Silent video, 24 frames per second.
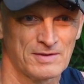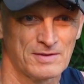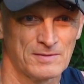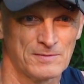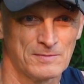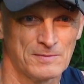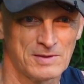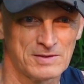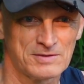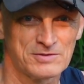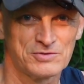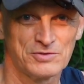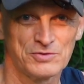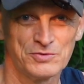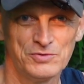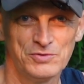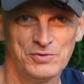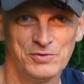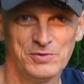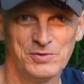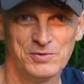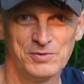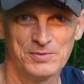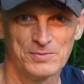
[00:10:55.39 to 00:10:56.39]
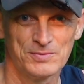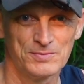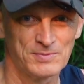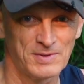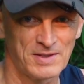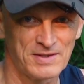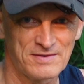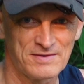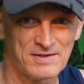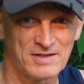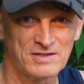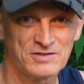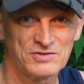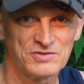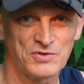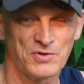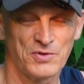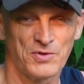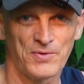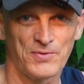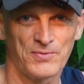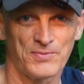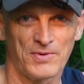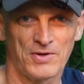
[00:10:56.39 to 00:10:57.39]
what to do when things
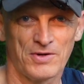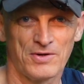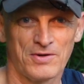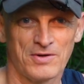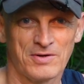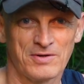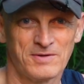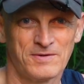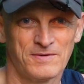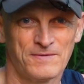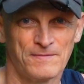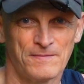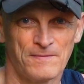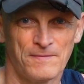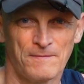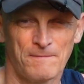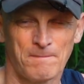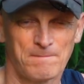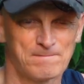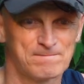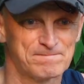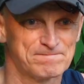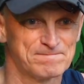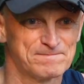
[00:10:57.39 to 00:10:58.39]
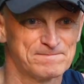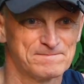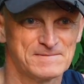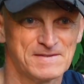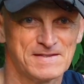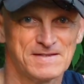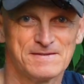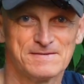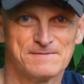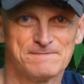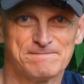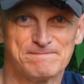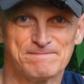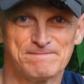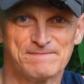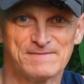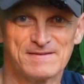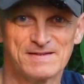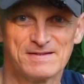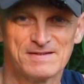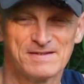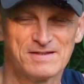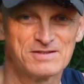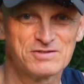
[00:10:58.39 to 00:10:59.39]
go wrong. Well,
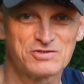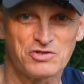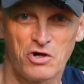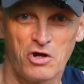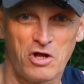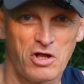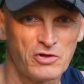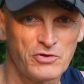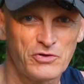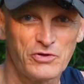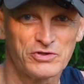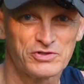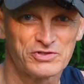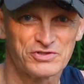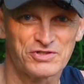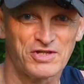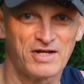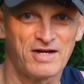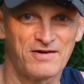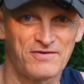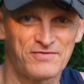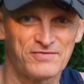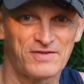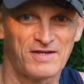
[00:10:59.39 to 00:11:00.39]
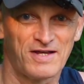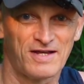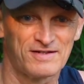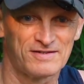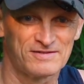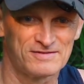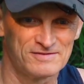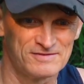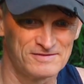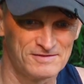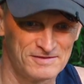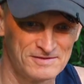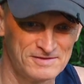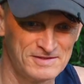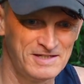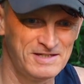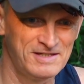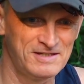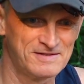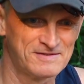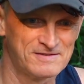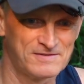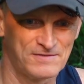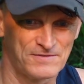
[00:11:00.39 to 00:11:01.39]
it's all good stuff that you
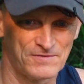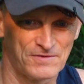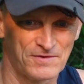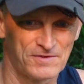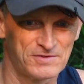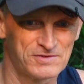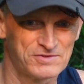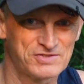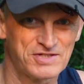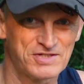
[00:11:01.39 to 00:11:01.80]
need for